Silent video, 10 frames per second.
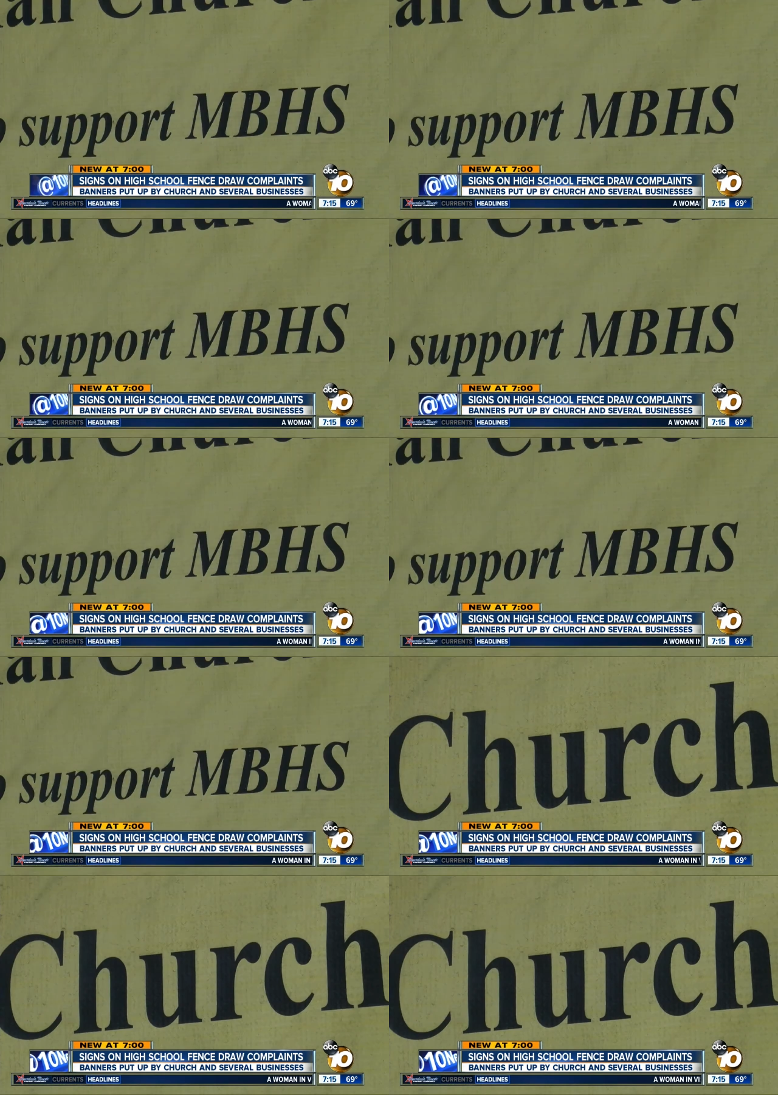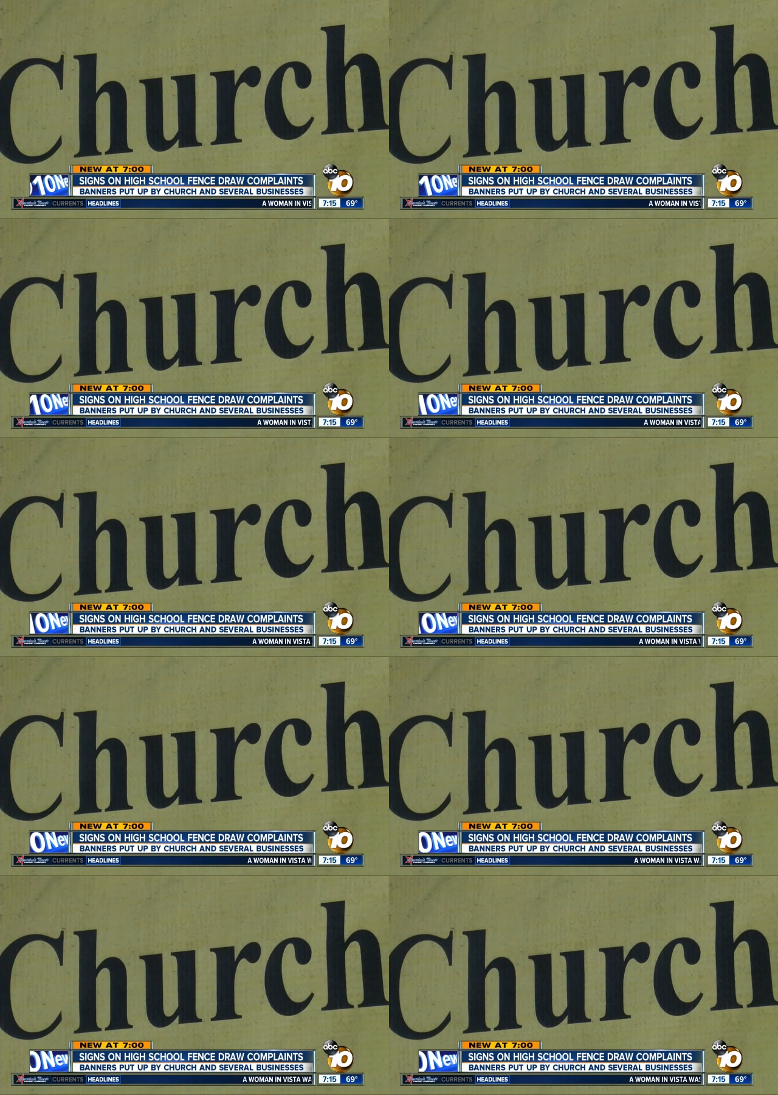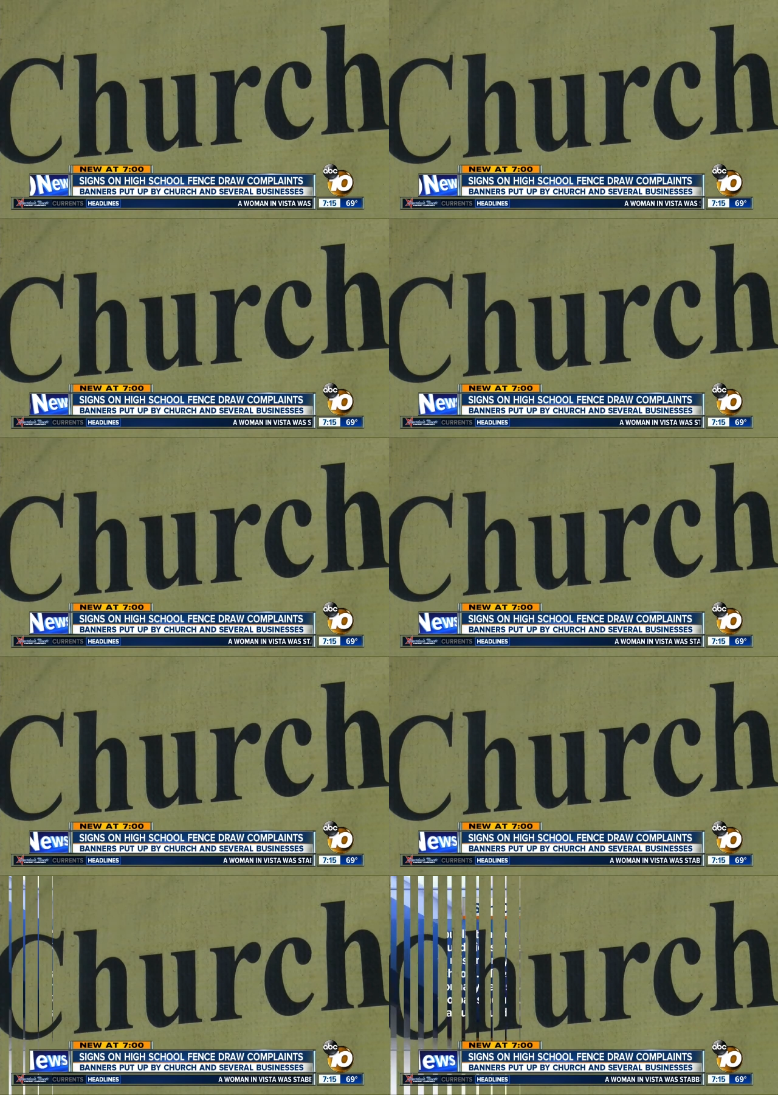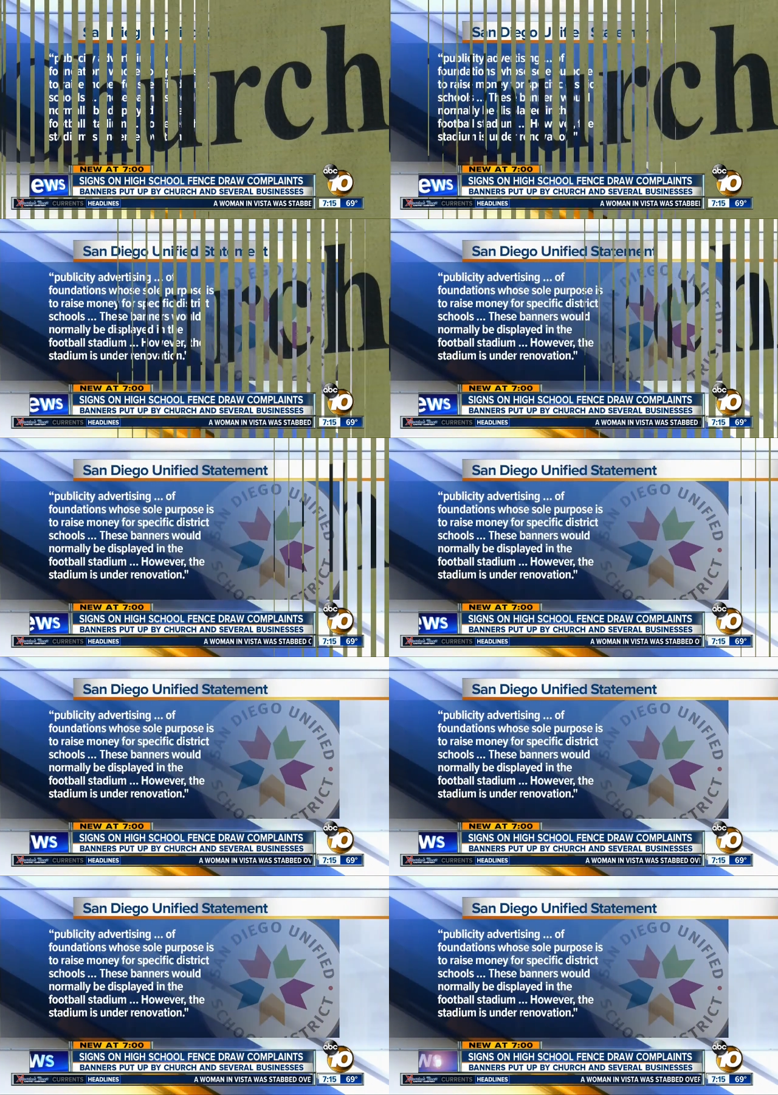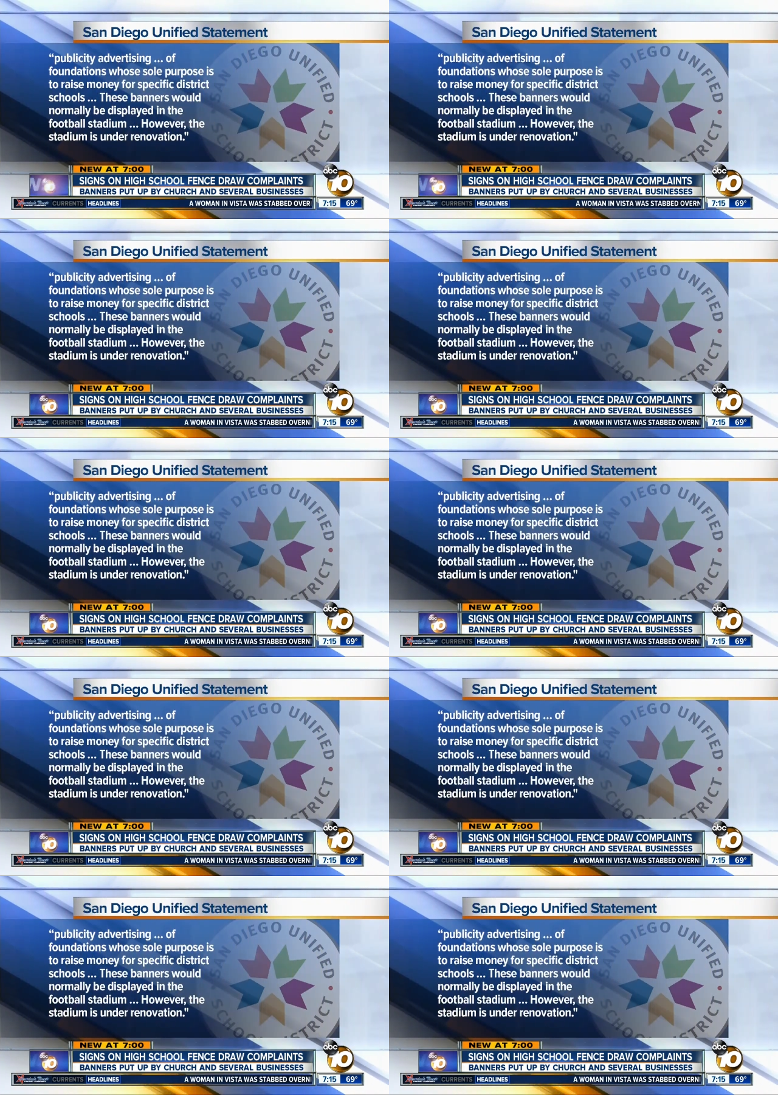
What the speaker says: [unreadable: no face in view]